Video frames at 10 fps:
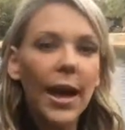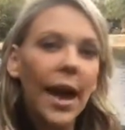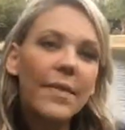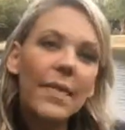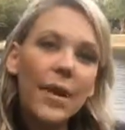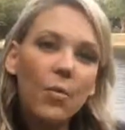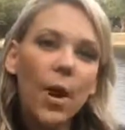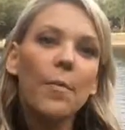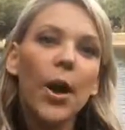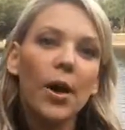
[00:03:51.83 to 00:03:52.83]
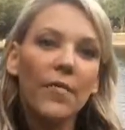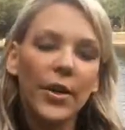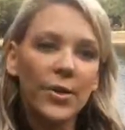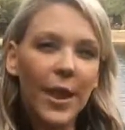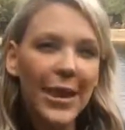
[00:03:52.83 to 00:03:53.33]
and then they rub off
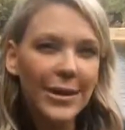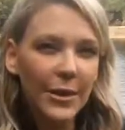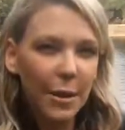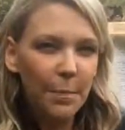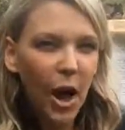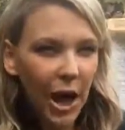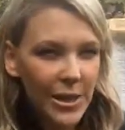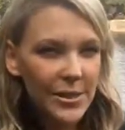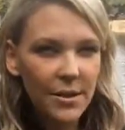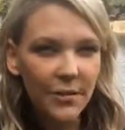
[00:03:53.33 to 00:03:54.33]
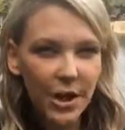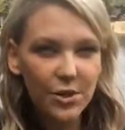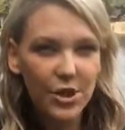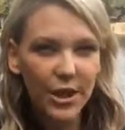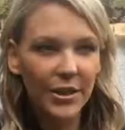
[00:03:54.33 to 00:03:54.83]
on you, that positive
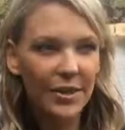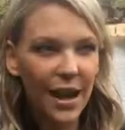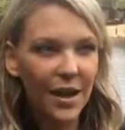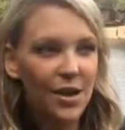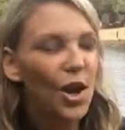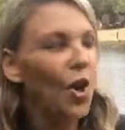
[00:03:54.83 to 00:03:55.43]
energy, that,